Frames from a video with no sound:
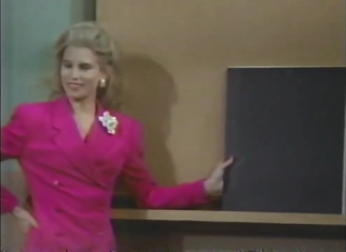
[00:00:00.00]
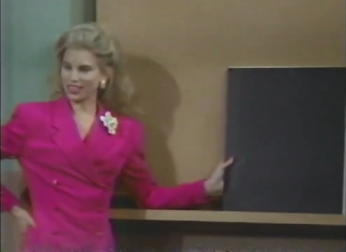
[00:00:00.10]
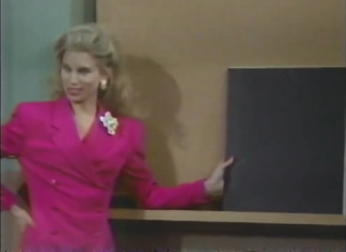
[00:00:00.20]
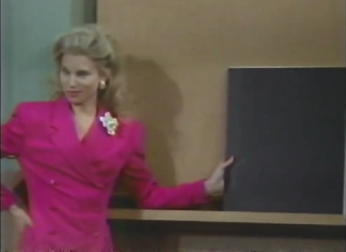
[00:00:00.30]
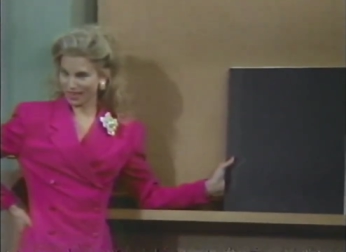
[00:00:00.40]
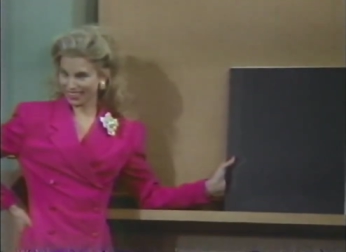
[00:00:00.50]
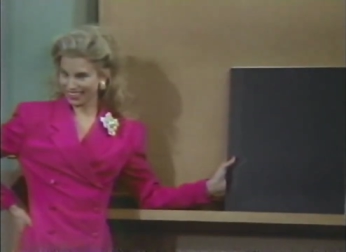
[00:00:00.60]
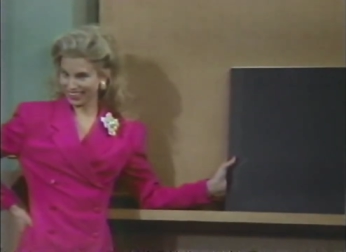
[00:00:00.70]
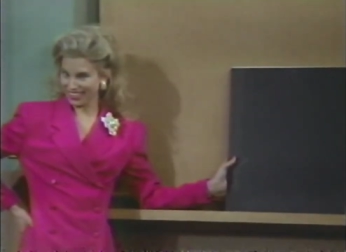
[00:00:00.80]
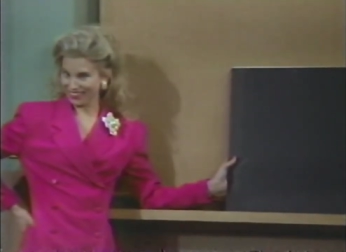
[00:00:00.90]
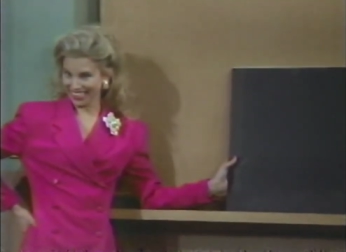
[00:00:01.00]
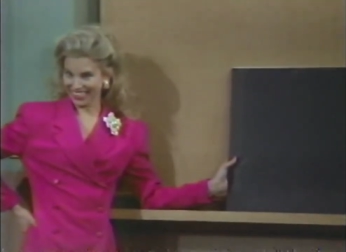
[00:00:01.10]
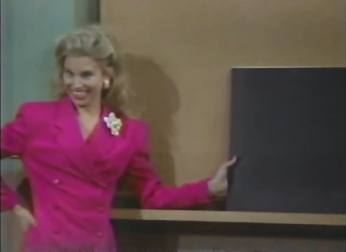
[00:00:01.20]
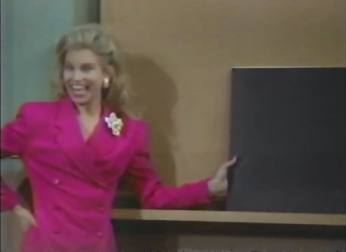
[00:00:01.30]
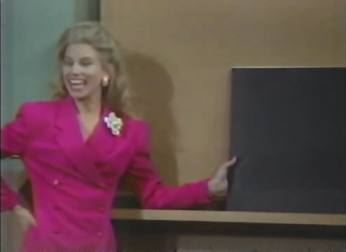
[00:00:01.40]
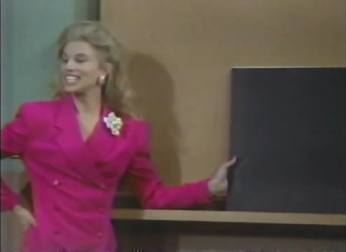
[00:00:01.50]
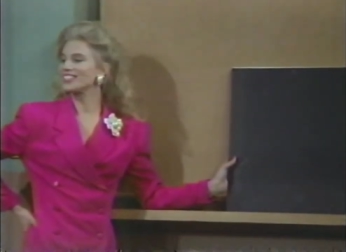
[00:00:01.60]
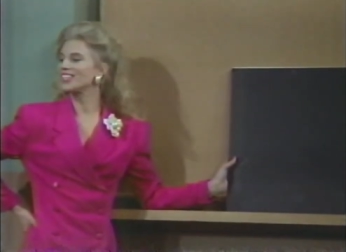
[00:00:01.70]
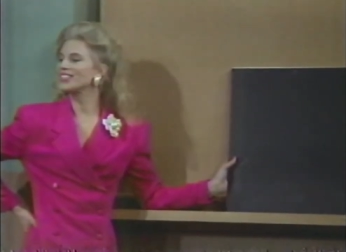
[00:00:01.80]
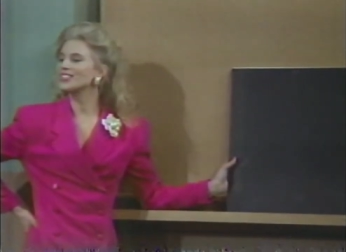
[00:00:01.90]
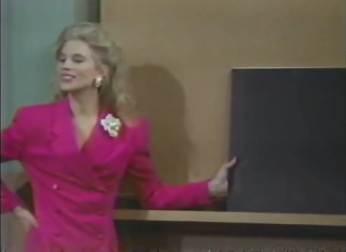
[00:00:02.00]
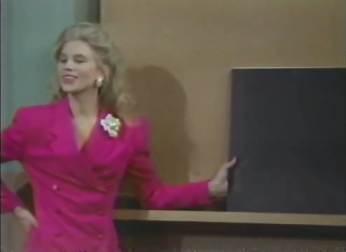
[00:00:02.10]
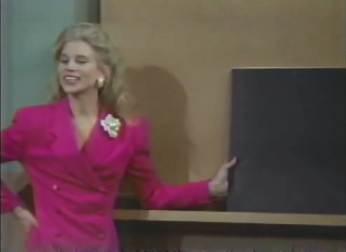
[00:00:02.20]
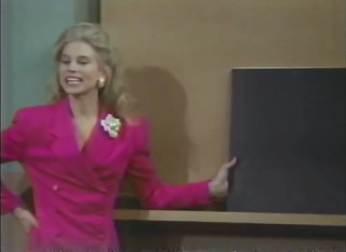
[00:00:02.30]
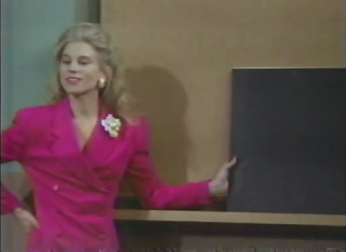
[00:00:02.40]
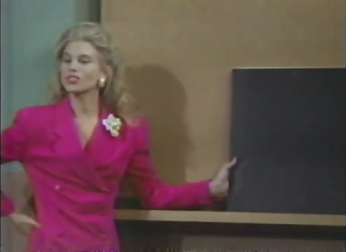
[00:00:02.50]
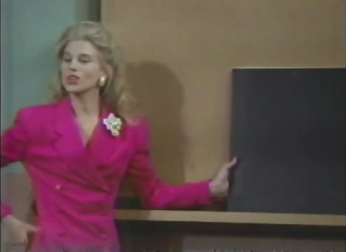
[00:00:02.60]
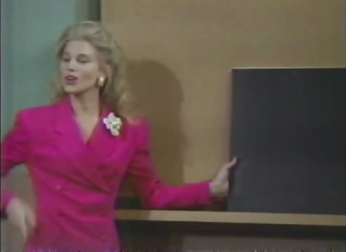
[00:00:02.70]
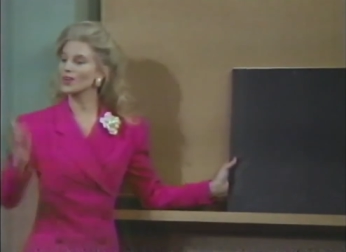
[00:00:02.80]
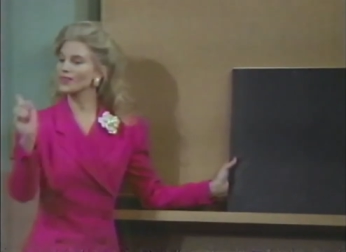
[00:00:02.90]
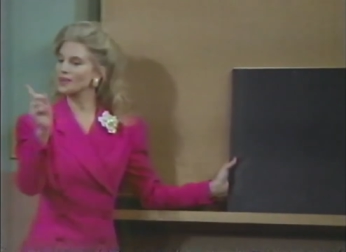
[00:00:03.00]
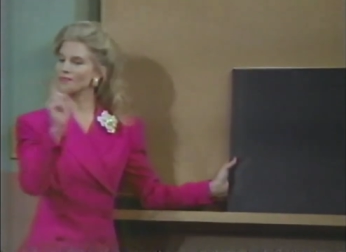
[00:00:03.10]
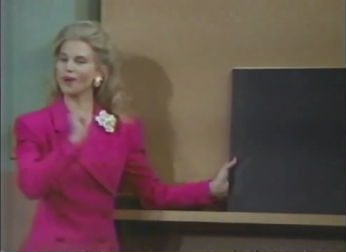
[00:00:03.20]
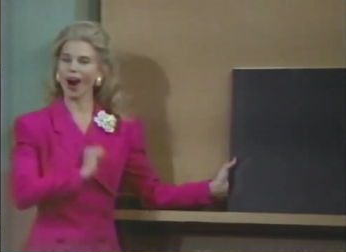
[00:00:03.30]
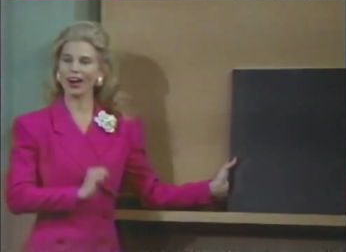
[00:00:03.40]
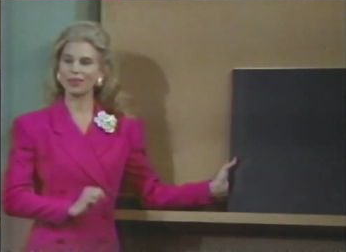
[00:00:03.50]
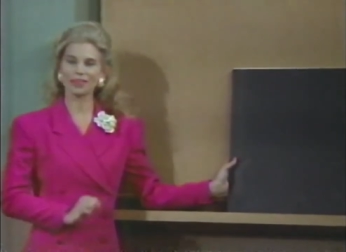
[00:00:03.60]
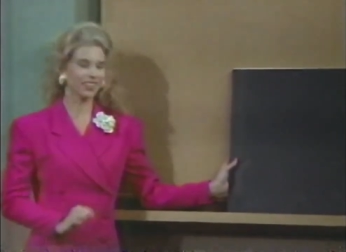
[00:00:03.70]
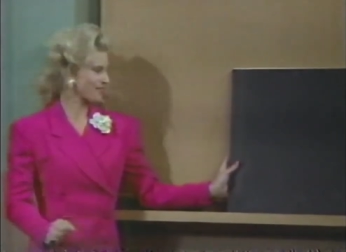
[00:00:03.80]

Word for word: of Unlimited is the story of two remarkable